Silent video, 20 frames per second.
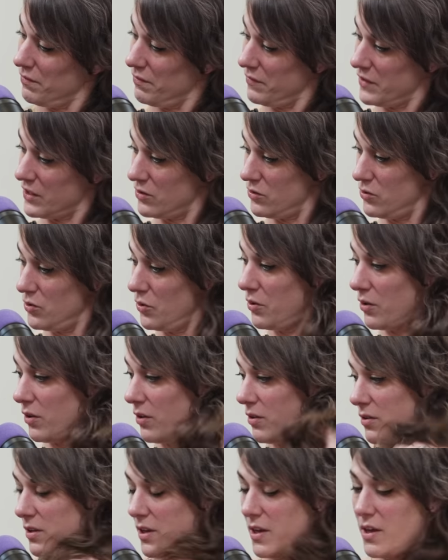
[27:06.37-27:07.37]
this
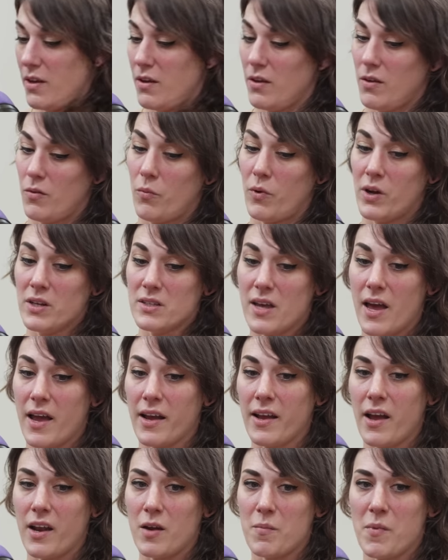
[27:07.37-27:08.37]
doodle. Once I
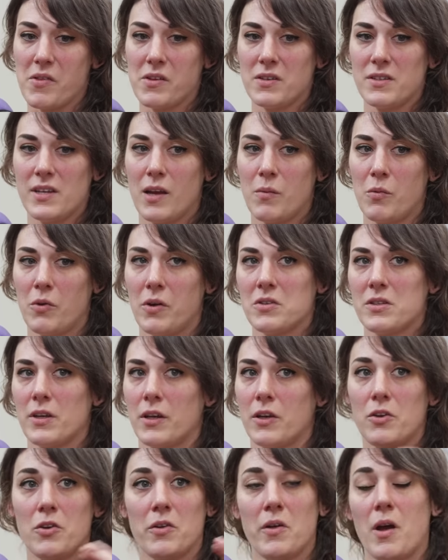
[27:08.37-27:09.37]
got him on the table, I was
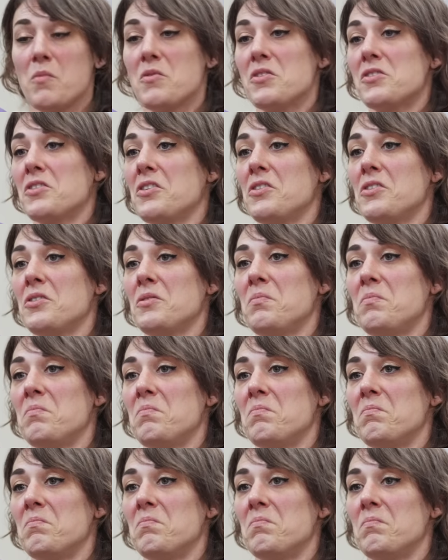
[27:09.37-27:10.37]
like, you know, I'm just gonna
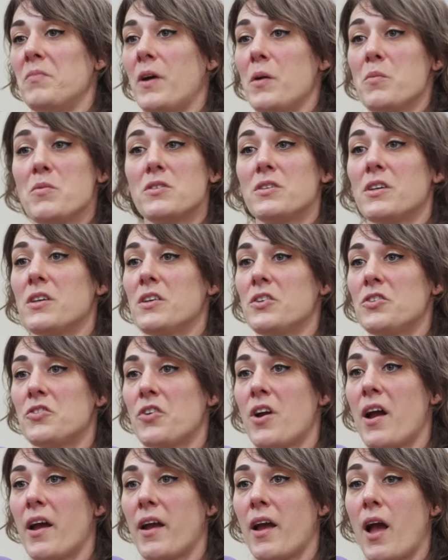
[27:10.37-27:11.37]

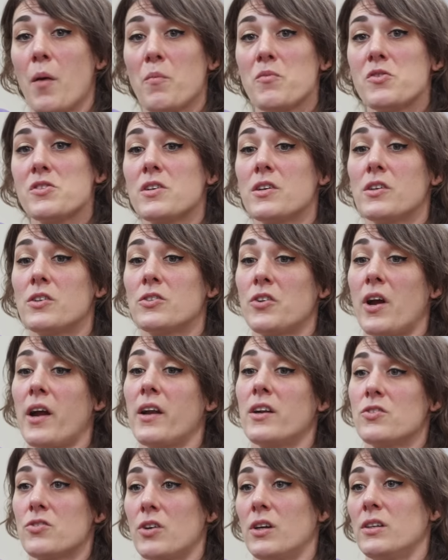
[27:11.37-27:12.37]
try
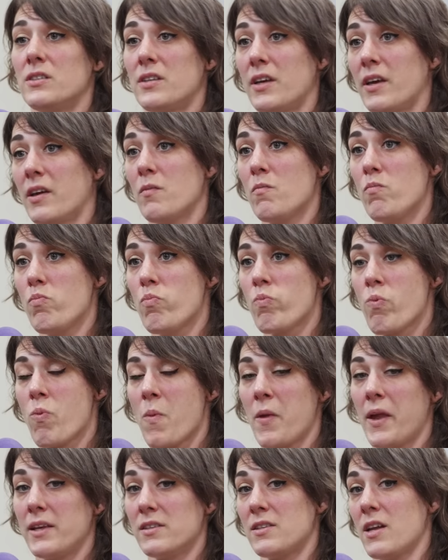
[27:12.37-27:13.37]
to trust him.
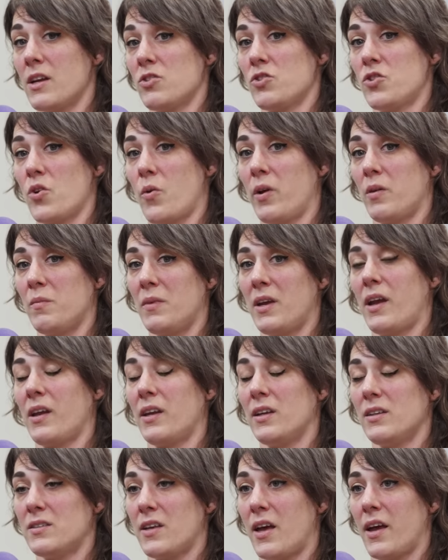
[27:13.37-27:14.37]
He's not showing me
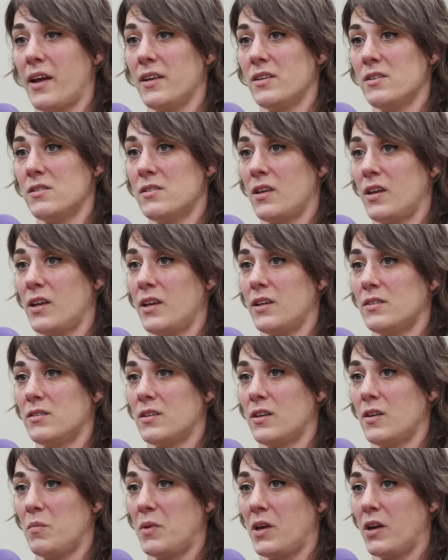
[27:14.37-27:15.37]
any signs that he's
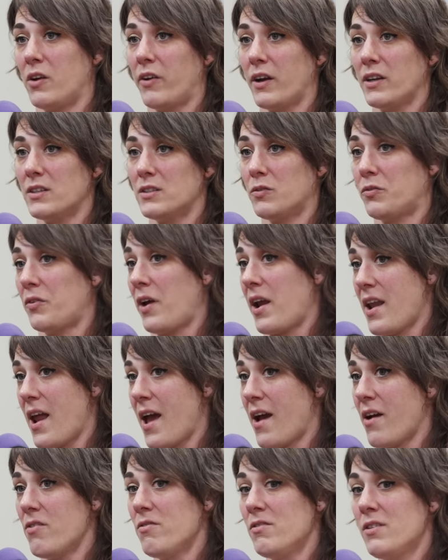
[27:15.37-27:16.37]
gonna be aggressive right
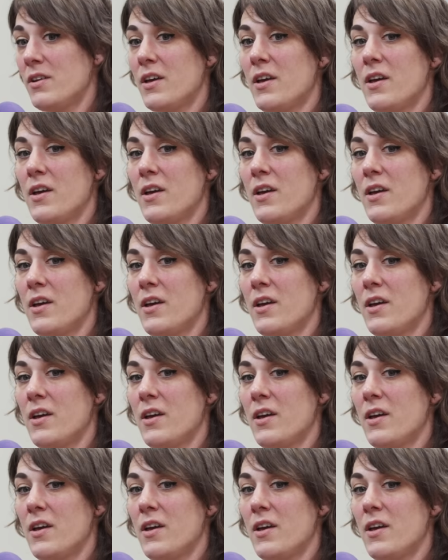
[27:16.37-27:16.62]
now.